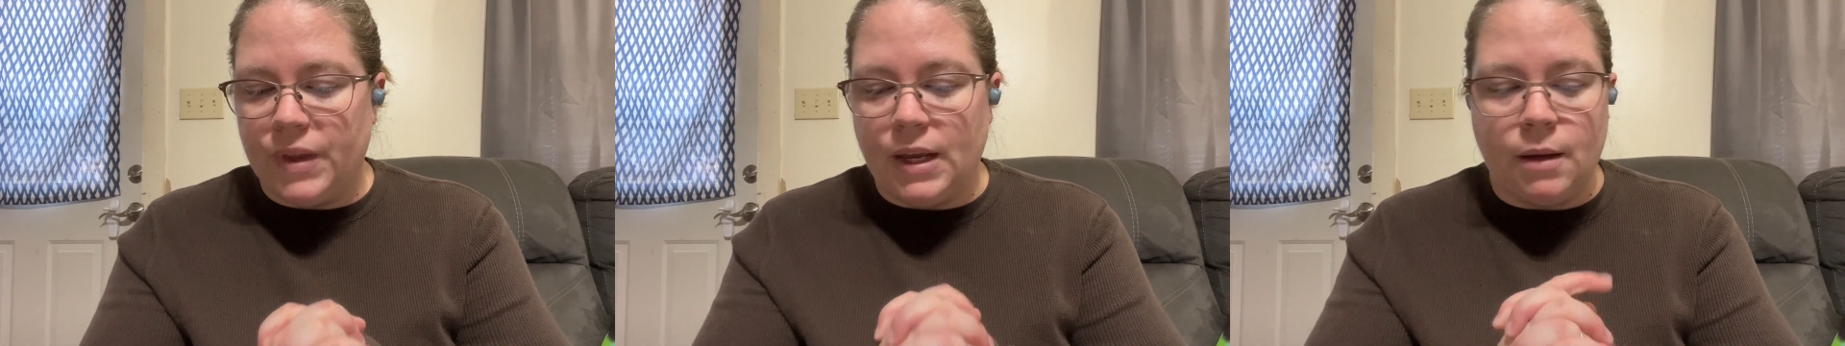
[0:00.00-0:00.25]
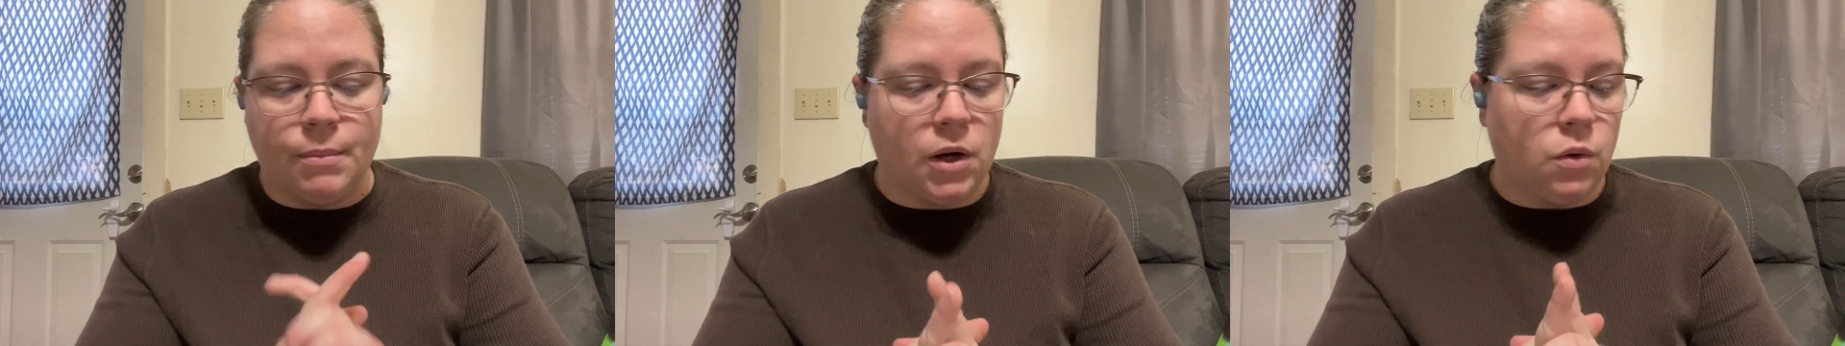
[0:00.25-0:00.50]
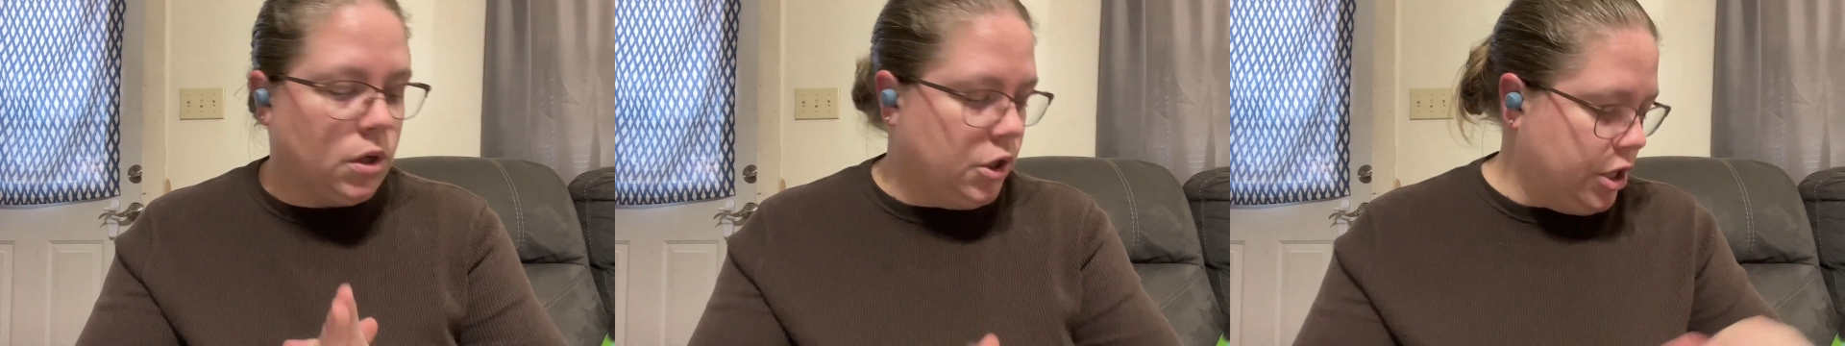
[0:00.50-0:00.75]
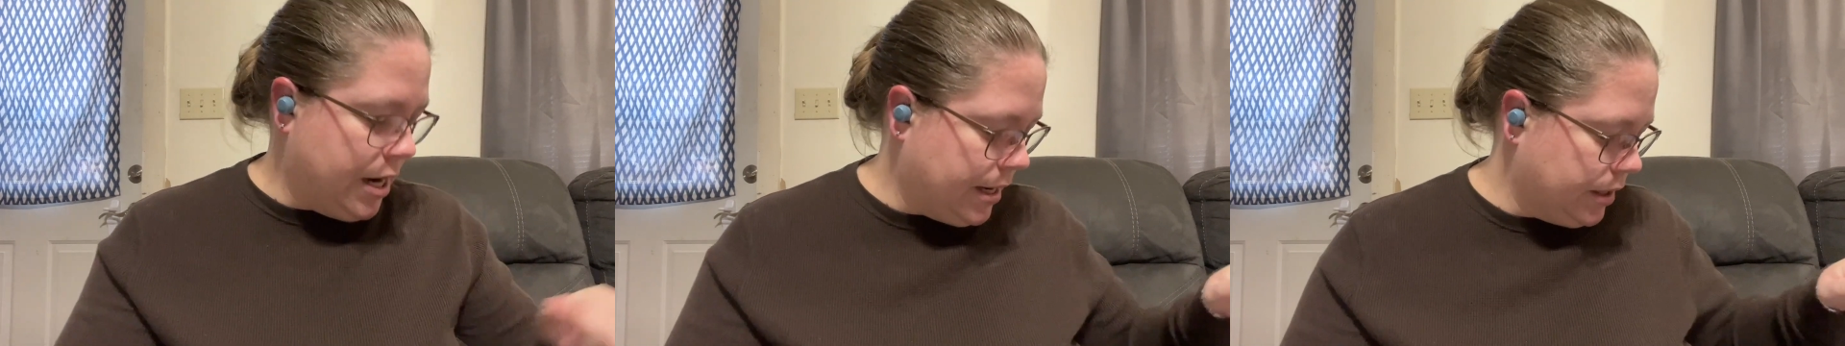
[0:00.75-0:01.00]
my orange
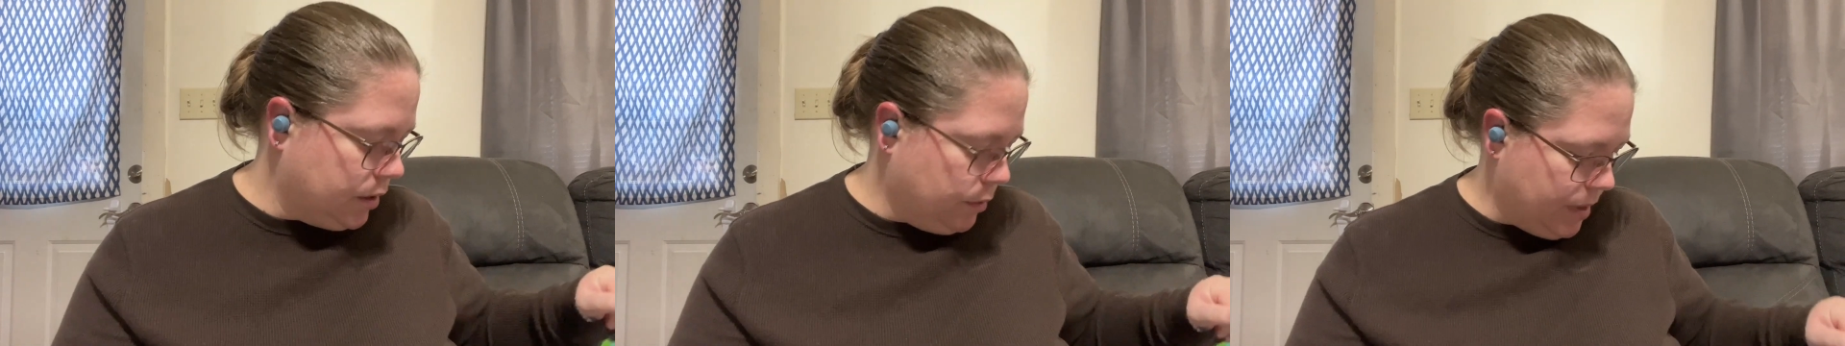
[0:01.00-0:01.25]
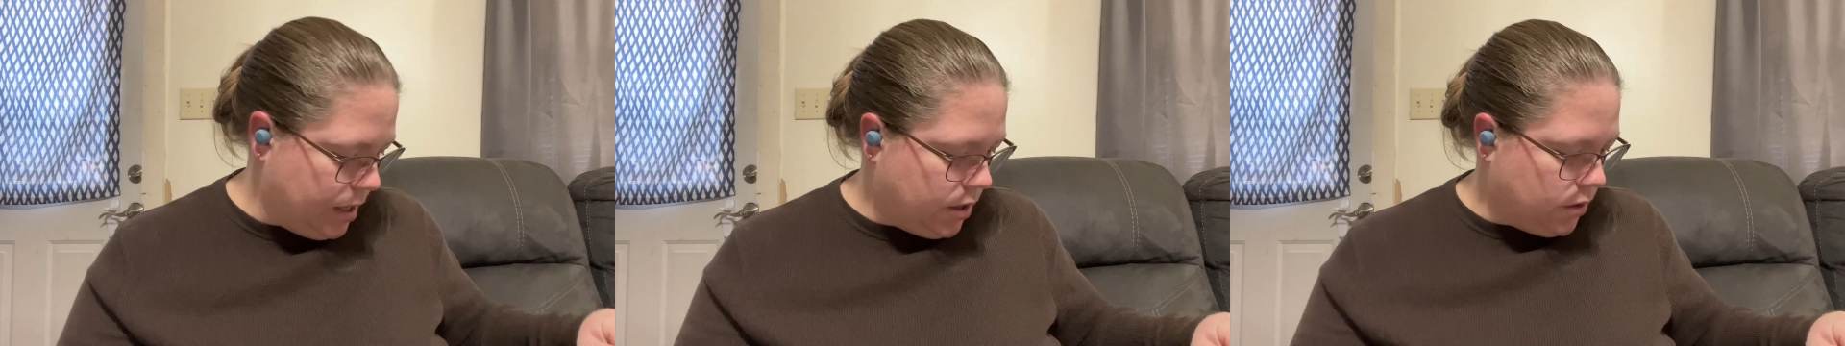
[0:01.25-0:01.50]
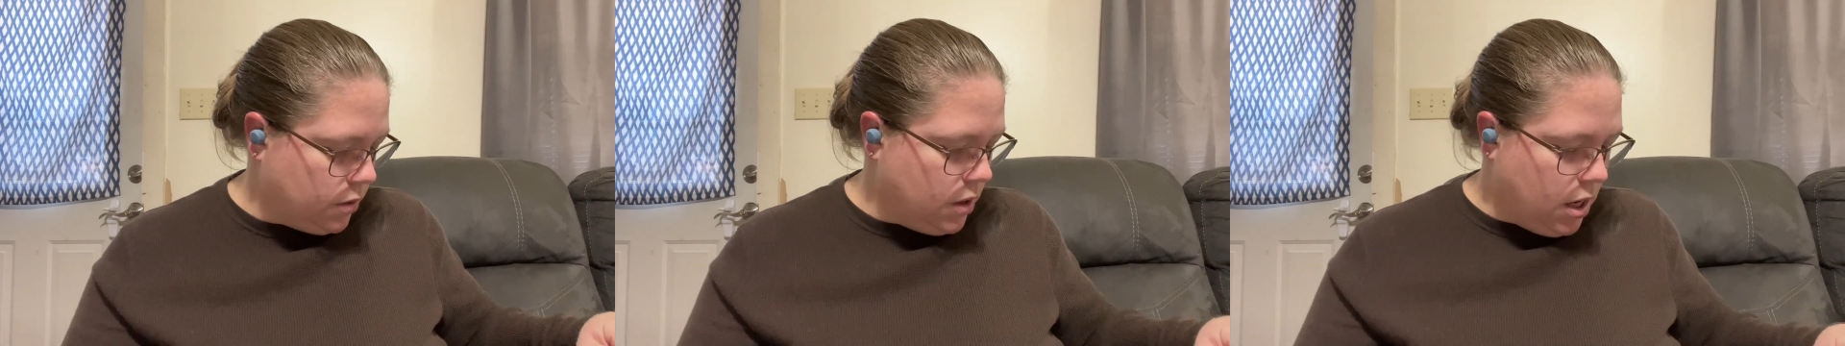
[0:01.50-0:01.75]
hat tomato.